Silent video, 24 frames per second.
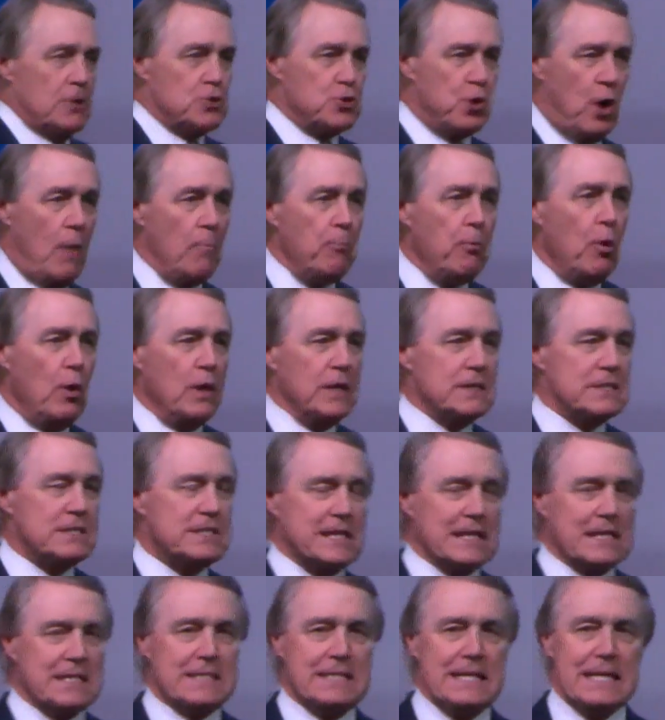Trump won in
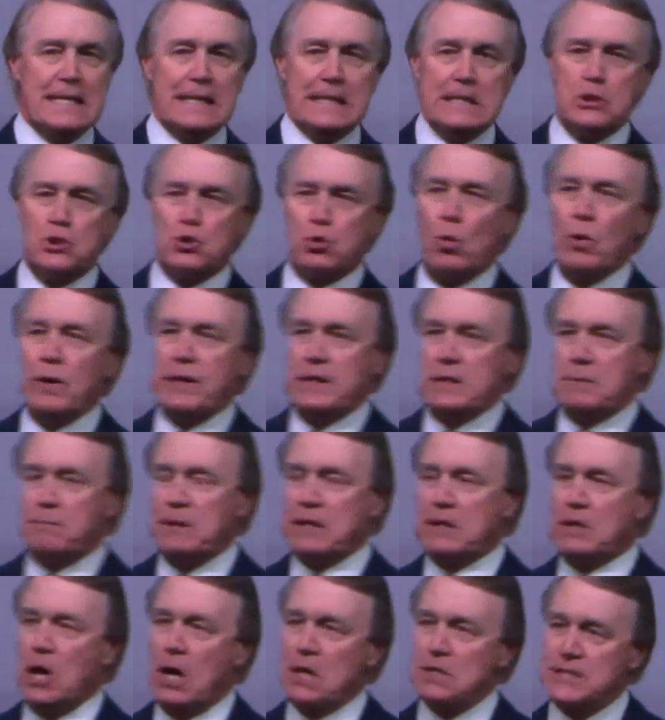16 and 20
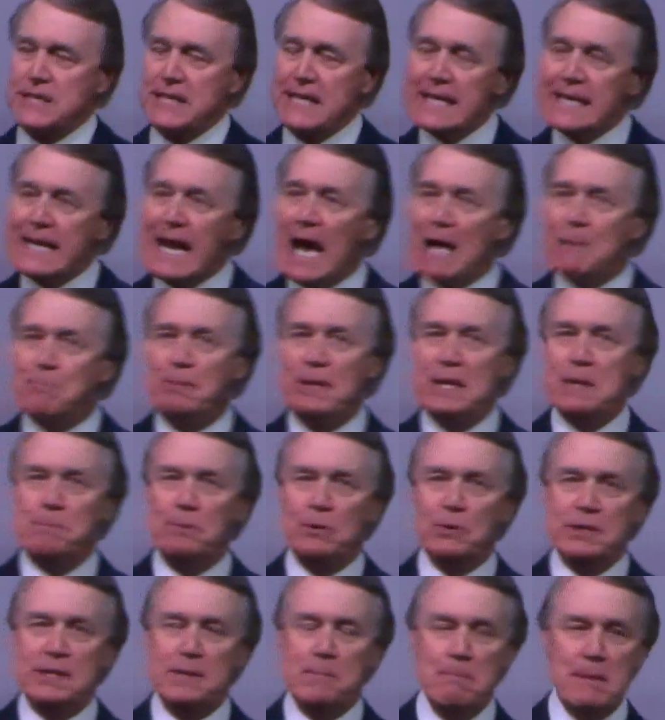because he got
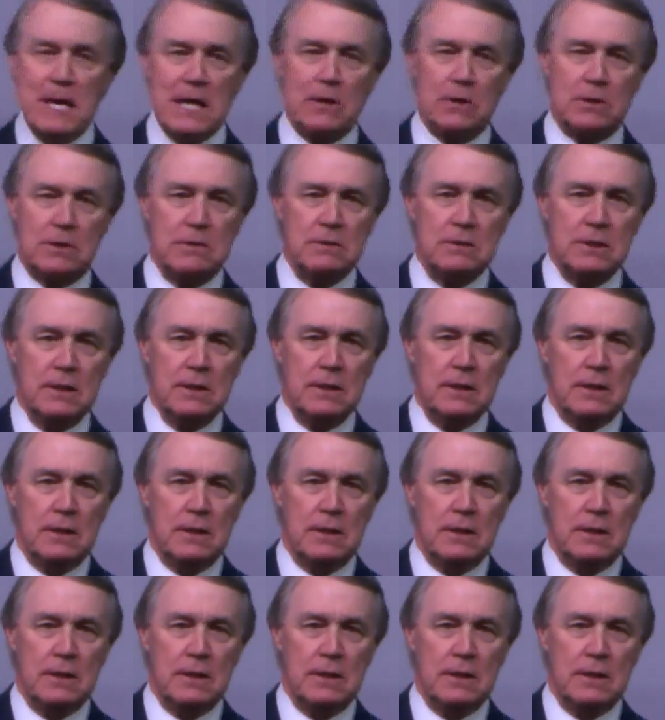people in the middle